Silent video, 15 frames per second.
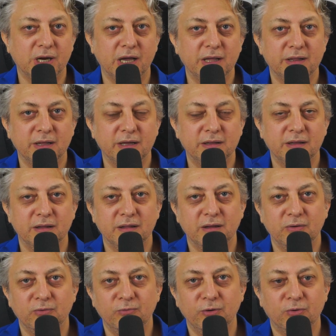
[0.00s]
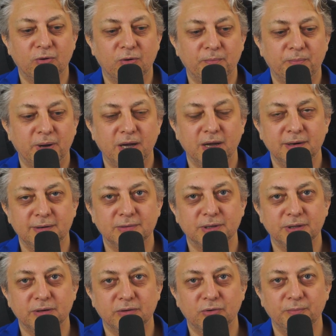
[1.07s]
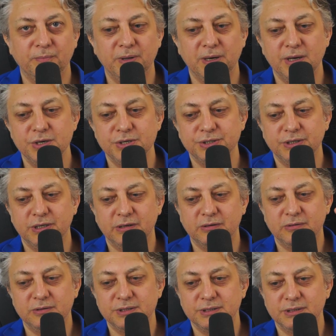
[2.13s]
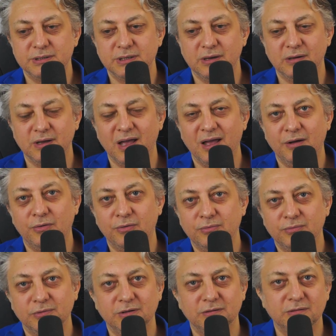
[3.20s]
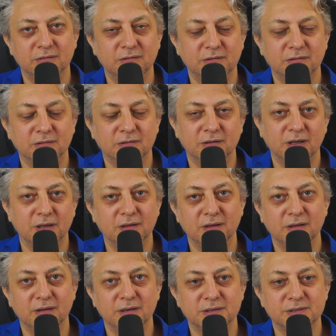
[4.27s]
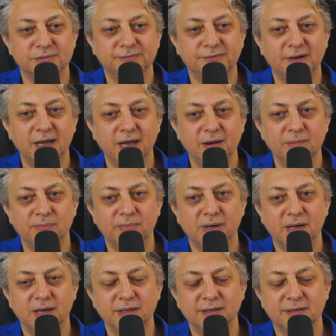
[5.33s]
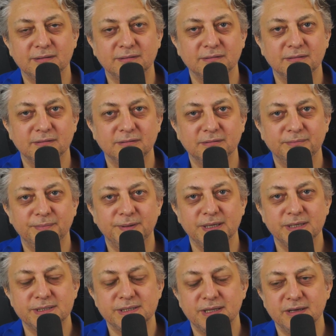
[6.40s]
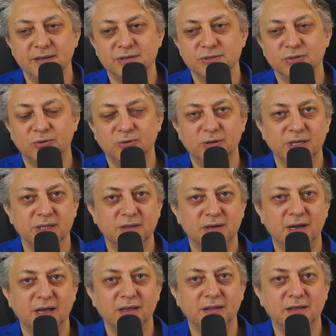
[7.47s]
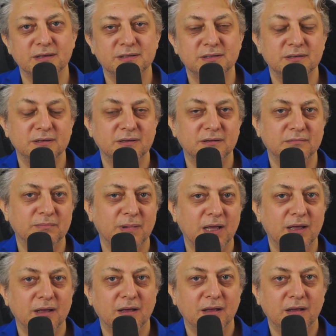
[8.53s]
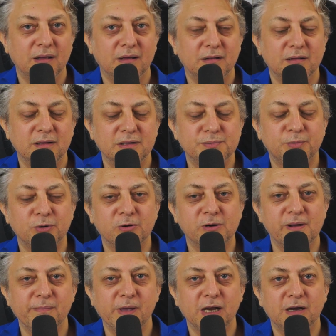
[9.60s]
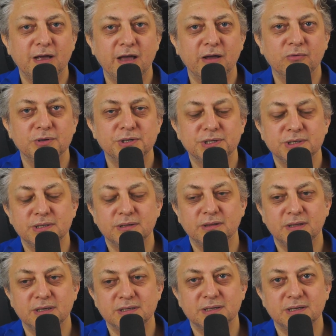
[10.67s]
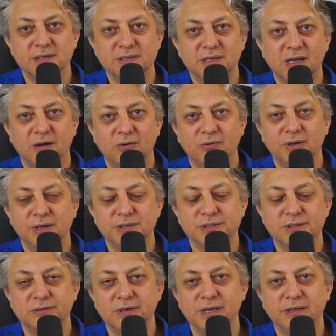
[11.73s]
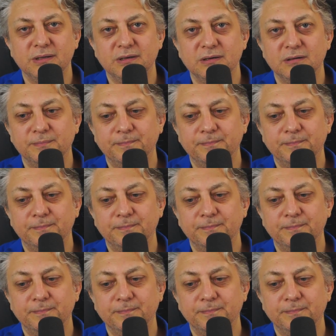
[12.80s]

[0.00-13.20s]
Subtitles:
that, and then we compile, look at the compilation errors and say, look, it's fine, but this thing is not written like this in this programming language. This is how it's written.